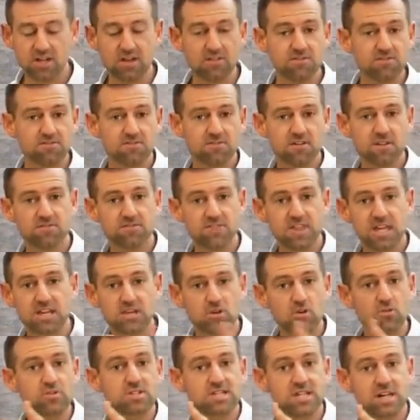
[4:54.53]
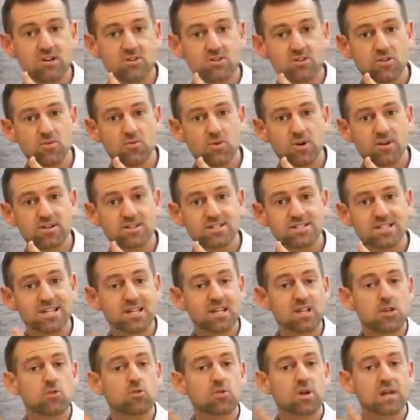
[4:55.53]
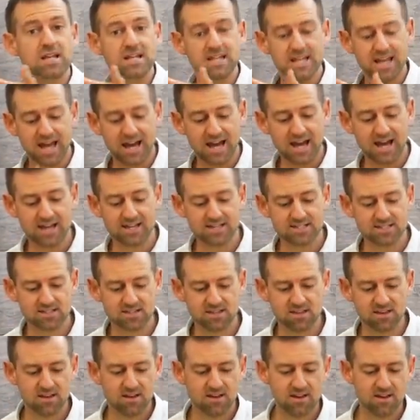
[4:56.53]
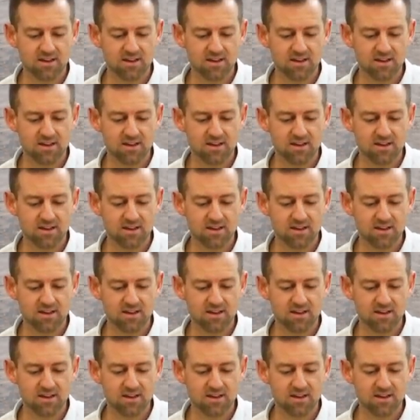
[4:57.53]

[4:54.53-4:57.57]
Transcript: If if they don't tell you where to sit, you can ask.